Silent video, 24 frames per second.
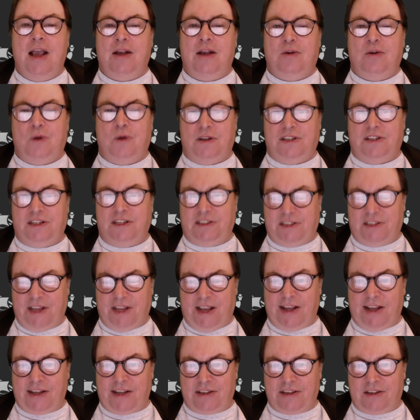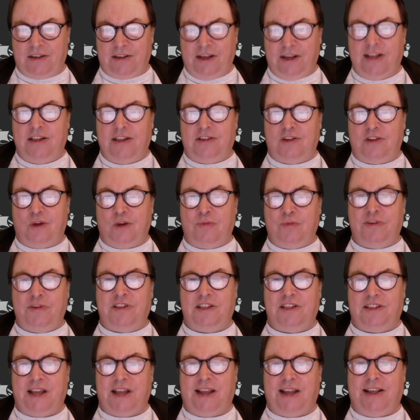Question six. In the Thomas
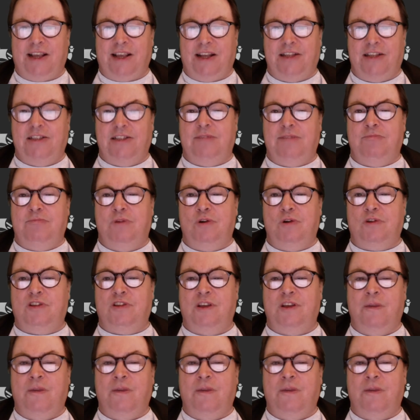the Tank Engine books,